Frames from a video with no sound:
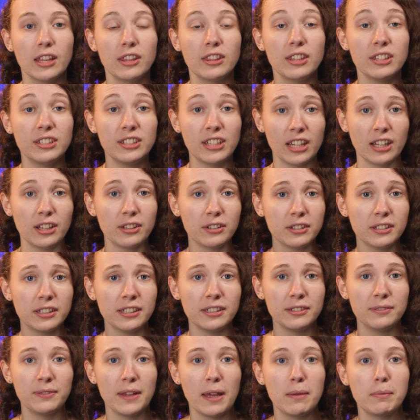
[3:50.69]
The jailer and
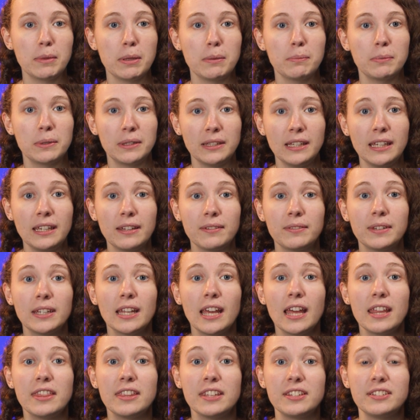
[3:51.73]
his family believed
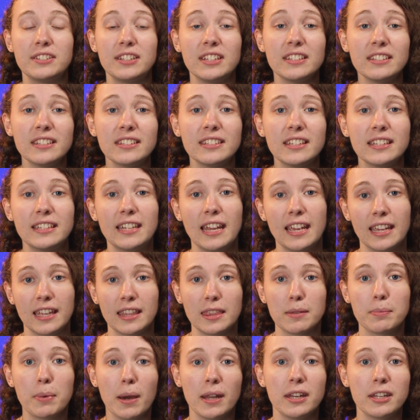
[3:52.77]
that Jesus had taken
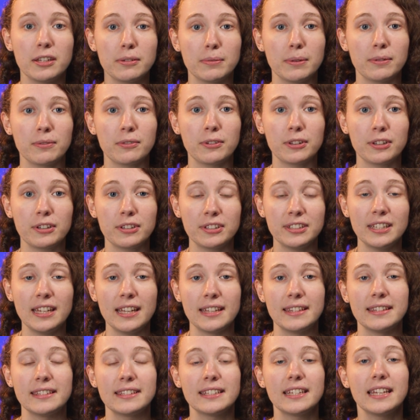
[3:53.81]
the punishment for their
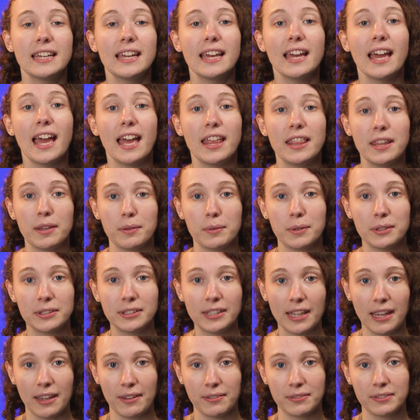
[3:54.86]
sins, and they were
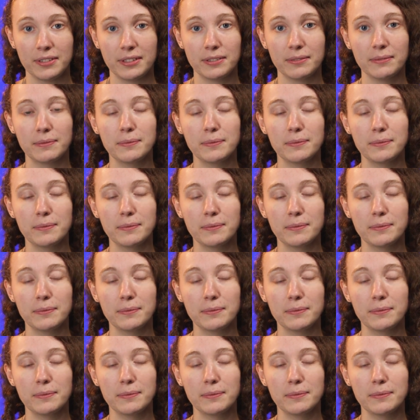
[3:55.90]
saved.